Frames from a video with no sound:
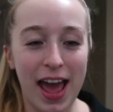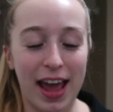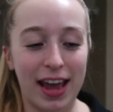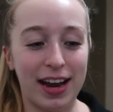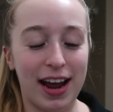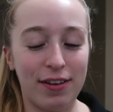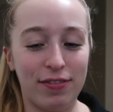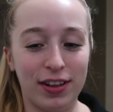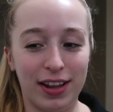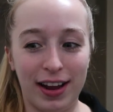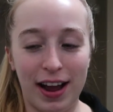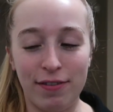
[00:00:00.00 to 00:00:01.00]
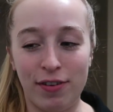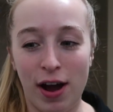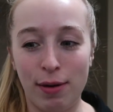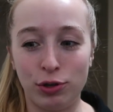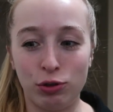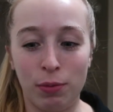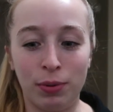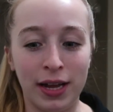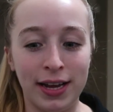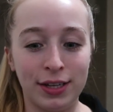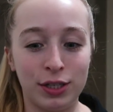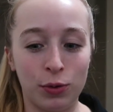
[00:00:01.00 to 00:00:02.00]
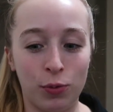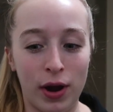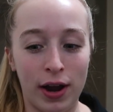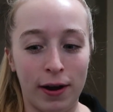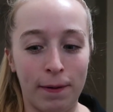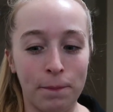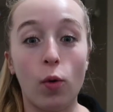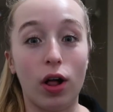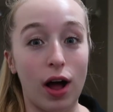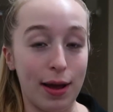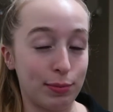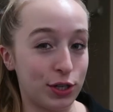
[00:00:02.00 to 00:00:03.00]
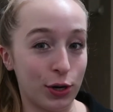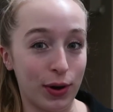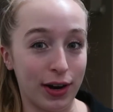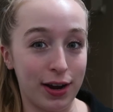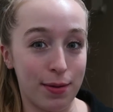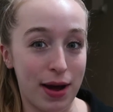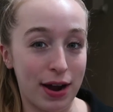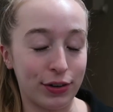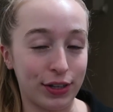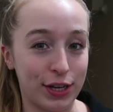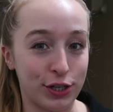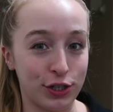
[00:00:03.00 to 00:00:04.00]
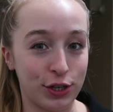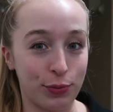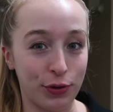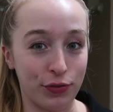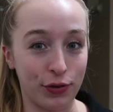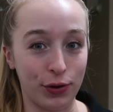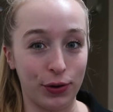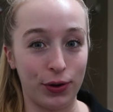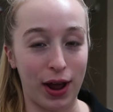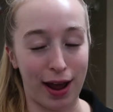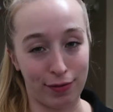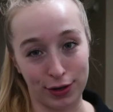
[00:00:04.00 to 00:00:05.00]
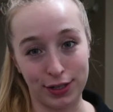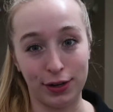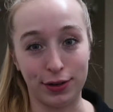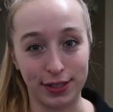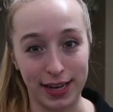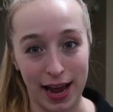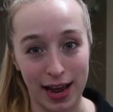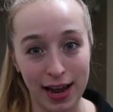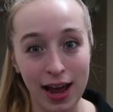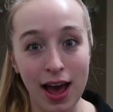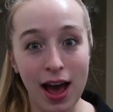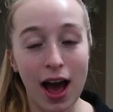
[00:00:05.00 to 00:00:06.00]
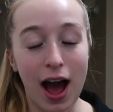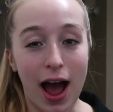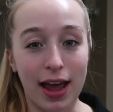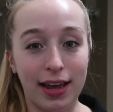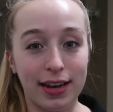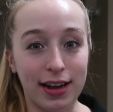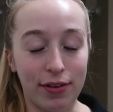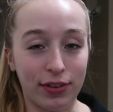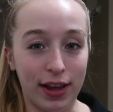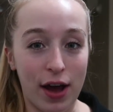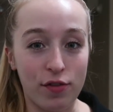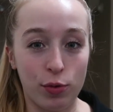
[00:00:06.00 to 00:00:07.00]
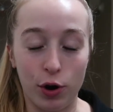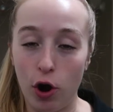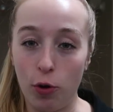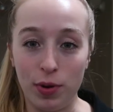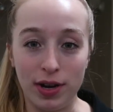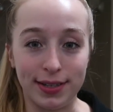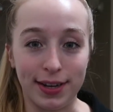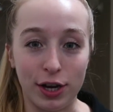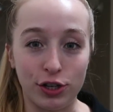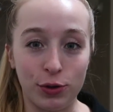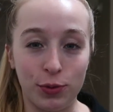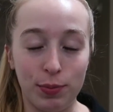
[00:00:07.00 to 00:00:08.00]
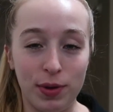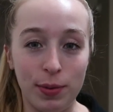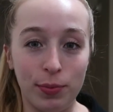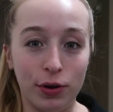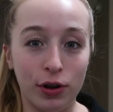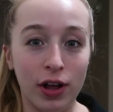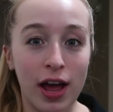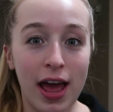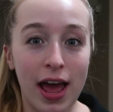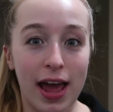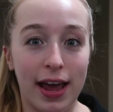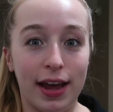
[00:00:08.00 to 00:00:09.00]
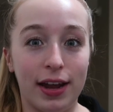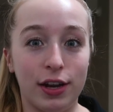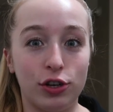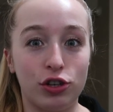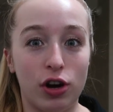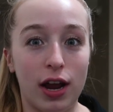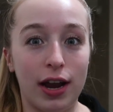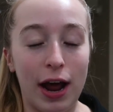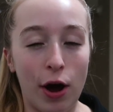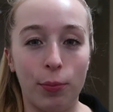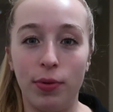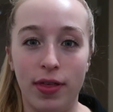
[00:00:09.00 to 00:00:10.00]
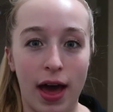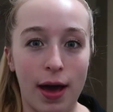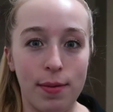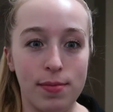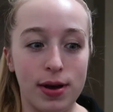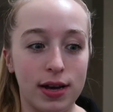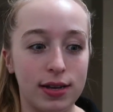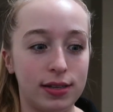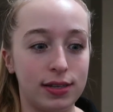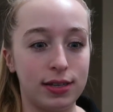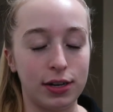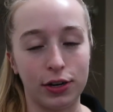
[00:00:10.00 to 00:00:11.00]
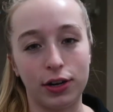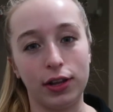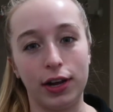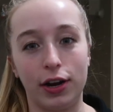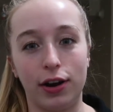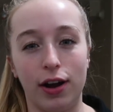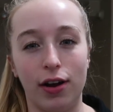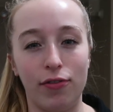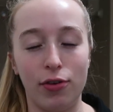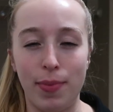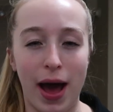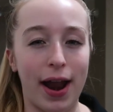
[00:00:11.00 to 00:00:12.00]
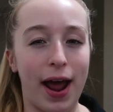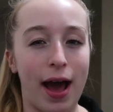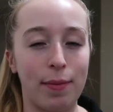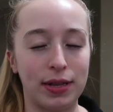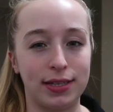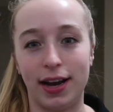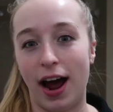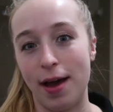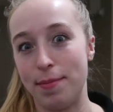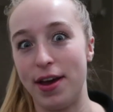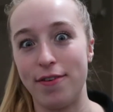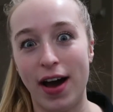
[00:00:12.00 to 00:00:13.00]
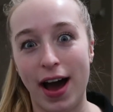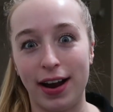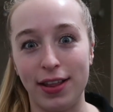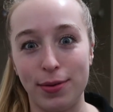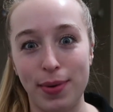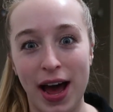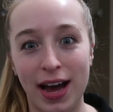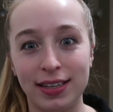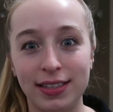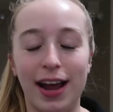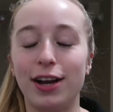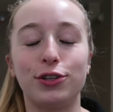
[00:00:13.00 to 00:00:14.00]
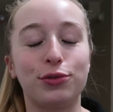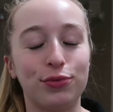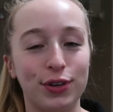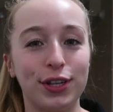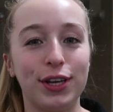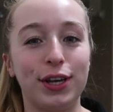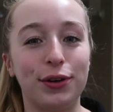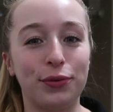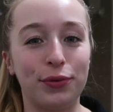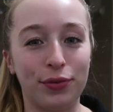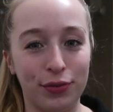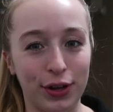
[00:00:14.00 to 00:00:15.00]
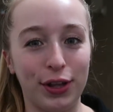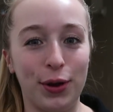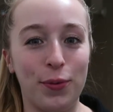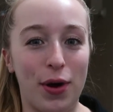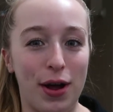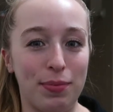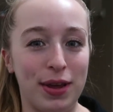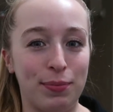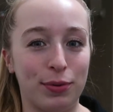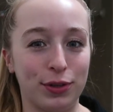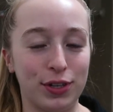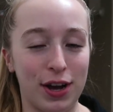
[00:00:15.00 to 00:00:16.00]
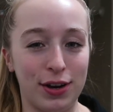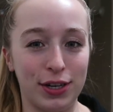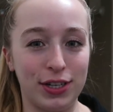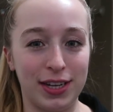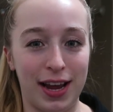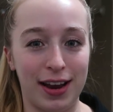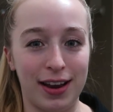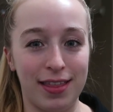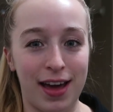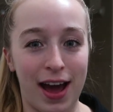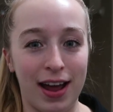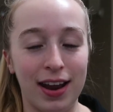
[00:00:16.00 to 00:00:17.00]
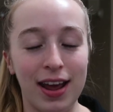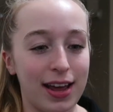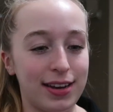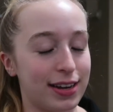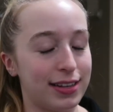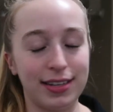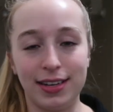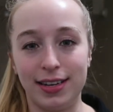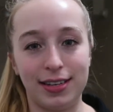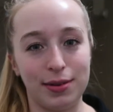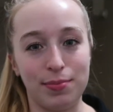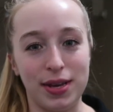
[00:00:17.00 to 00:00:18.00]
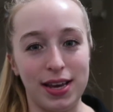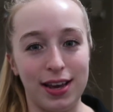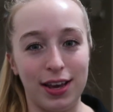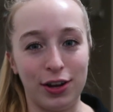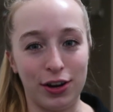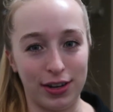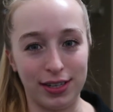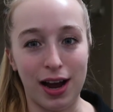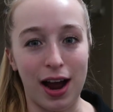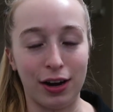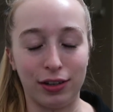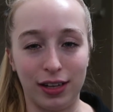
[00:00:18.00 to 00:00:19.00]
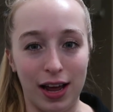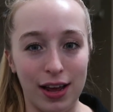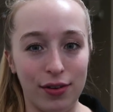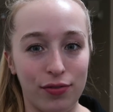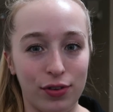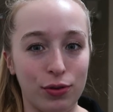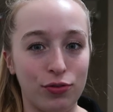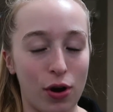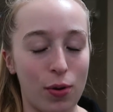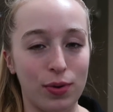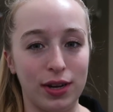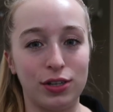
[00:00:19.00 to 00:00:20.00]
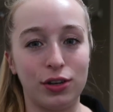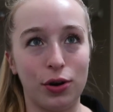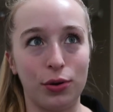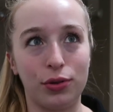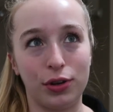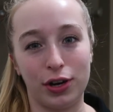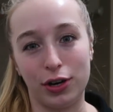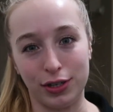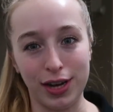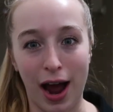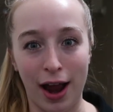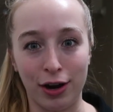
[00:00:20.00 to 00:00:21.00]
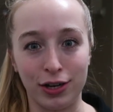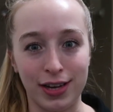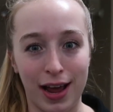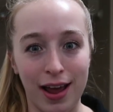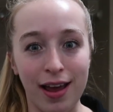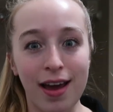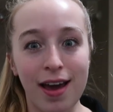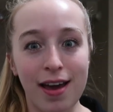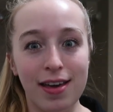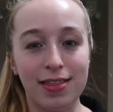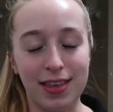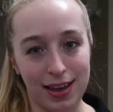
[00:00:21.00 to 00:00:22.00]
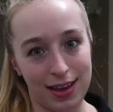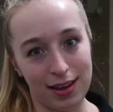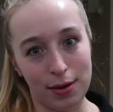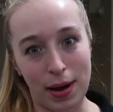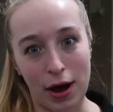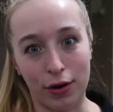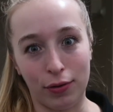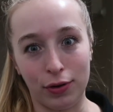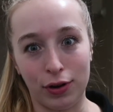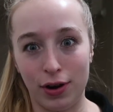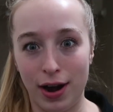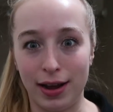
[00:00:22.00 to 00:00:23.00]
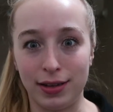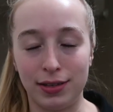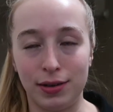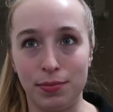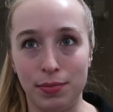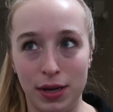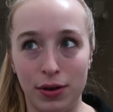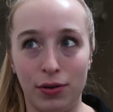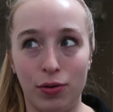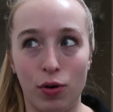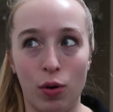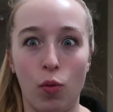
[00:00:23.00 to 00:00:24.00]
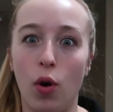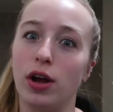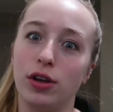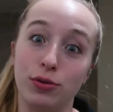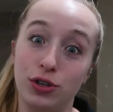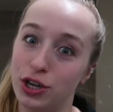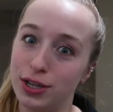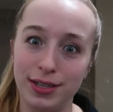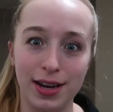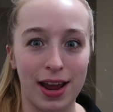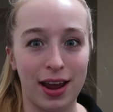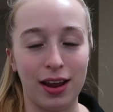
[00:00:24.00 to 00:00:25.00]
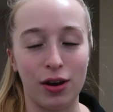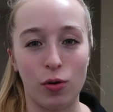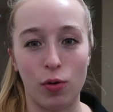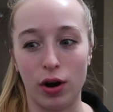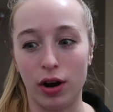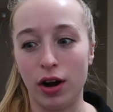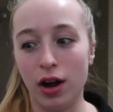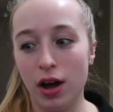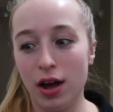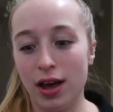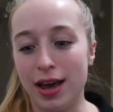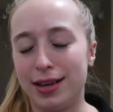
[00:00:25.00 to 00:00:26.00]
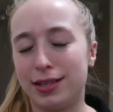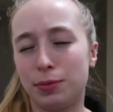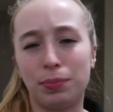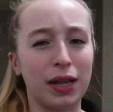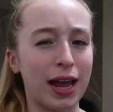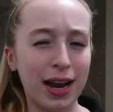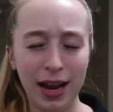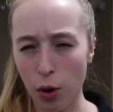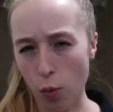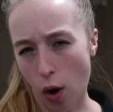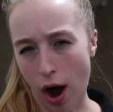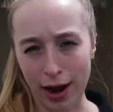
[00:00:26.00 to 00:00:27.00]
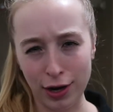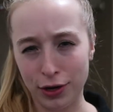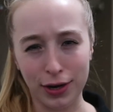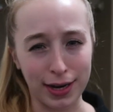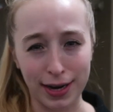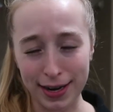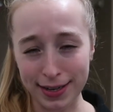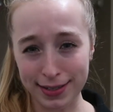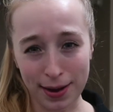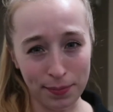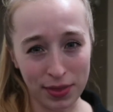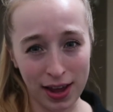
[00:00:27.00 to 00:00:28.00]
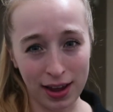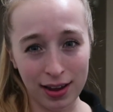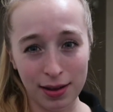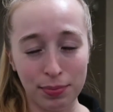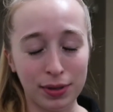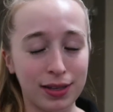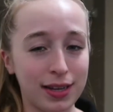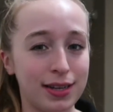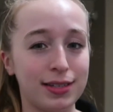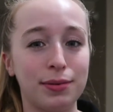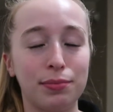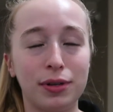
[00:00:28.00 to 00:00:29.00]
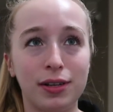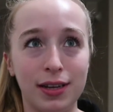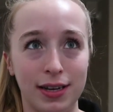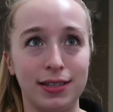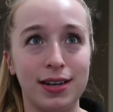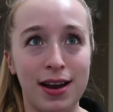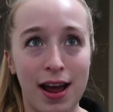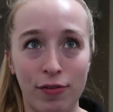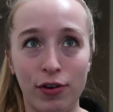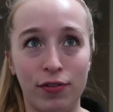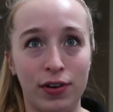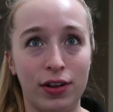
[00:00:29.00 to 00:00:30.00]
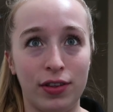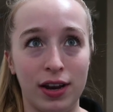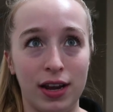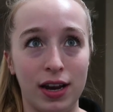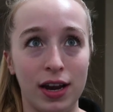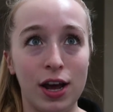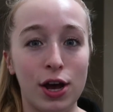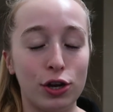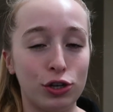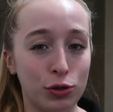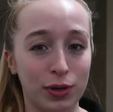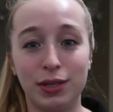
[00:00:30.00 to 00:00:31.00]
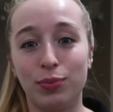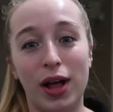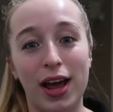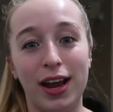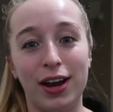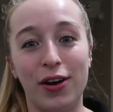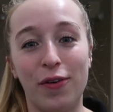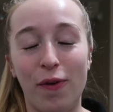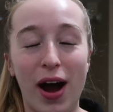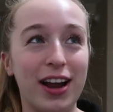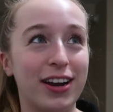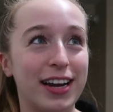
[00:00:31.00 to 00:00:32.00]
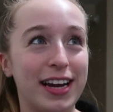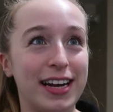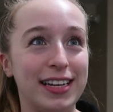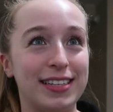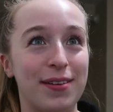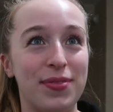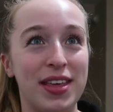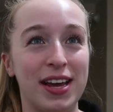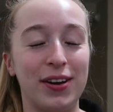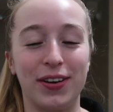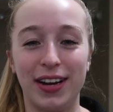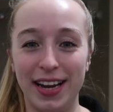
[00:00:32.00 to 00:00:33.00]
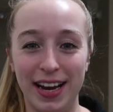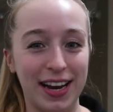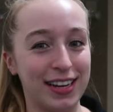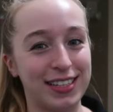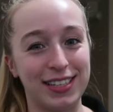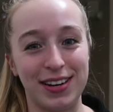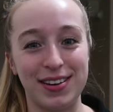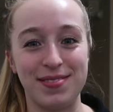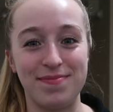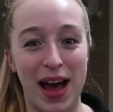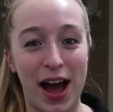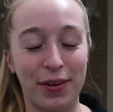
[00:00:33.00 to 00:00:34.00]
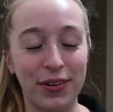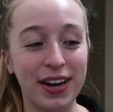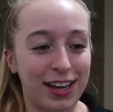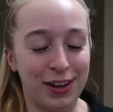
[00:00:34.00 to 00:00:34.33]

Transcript: And I feel like I've come to a place where, while I'm still working on my relationship with food every single day, I can definitely have a more open discussion with people and try and help them steer clear of the bad habits that I may have had in the past. And I just really, really want people to understand that it doesn't need to be your entire life. You don't need to go through your entire day thinking about your next meal or what you just ate or explaining why you're eating something. Please, please never feel the need to explain why you're eating something or eating a certain amount.